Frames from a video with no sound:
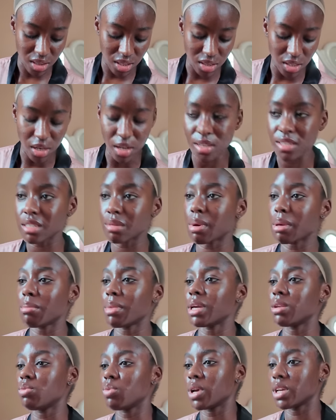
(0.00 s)
I think the last time I
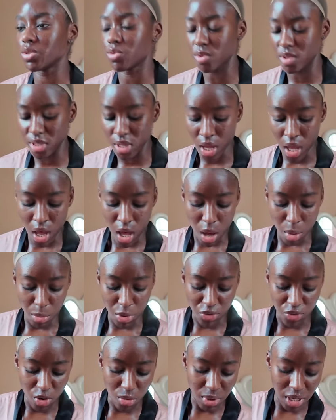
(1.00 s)
made wigs was
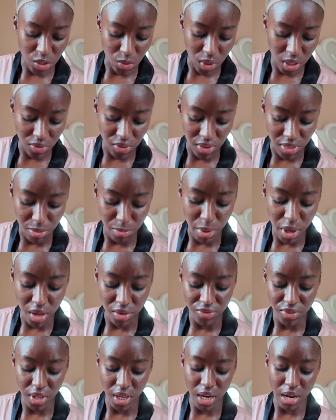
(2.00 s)
before my 25th
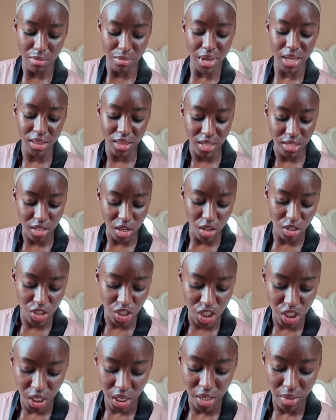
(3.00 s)
birthday, and I made this
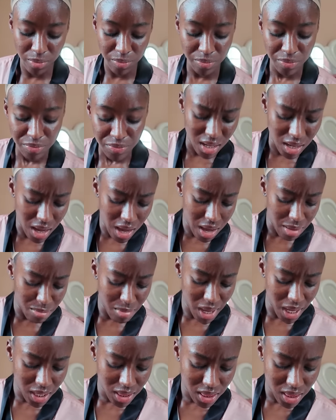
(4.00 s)
last year. I
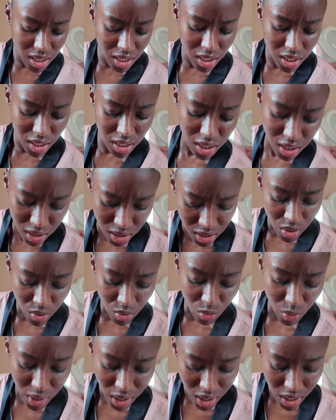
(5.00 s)
made the
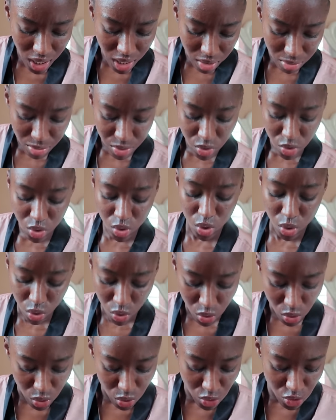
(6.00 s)
wig cap
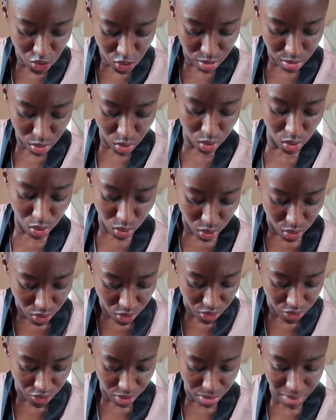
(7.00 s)
too
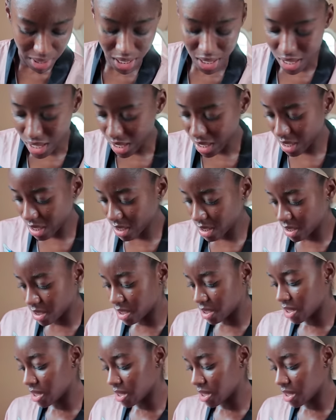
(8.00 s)
small for my head.